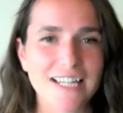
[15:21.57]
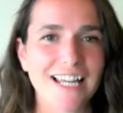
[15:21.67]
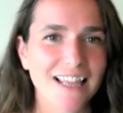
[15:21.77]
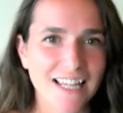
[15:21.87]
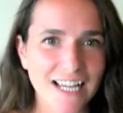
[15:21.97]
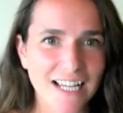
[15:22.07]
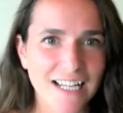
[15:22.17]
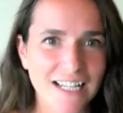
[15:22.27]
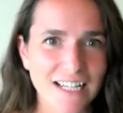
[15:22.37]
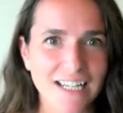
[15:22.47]
and
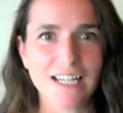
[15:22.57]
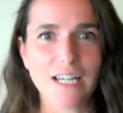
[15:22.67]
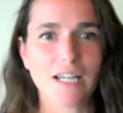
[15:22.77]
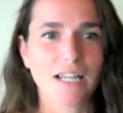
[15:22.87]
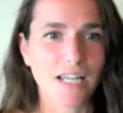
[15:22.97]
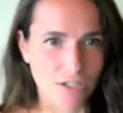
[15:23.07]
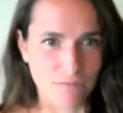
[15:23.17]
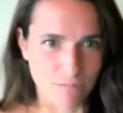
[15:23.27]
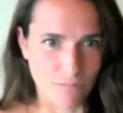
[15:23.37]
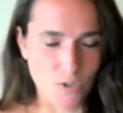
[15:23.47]
then like
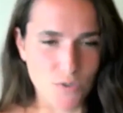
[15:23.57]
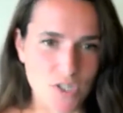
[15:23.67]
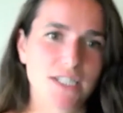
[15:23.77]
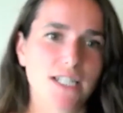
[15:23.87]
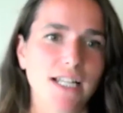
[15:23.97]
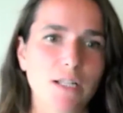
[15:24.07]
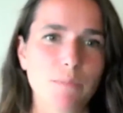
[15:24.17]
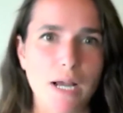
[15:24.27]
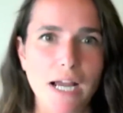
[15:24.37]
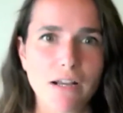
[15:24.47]
you just said the
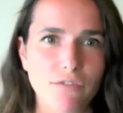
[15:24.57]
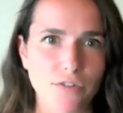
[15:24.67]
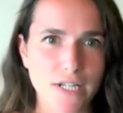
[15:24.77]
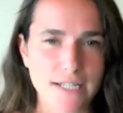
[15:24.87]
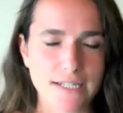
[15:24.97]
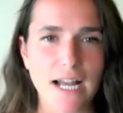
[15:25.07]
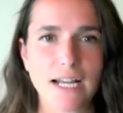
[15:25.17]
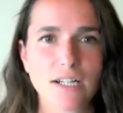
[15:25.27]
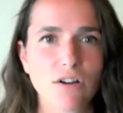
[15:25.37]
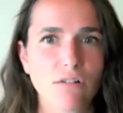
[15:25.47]
mindfulness
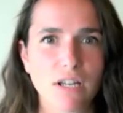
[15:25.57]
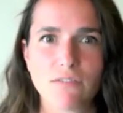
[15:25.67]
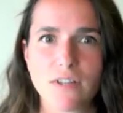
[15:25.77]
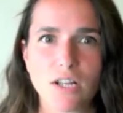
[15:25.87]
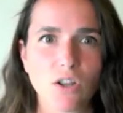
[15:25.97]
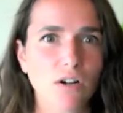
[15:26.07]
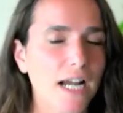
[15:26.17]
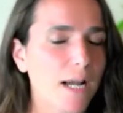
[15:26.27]
i don't even look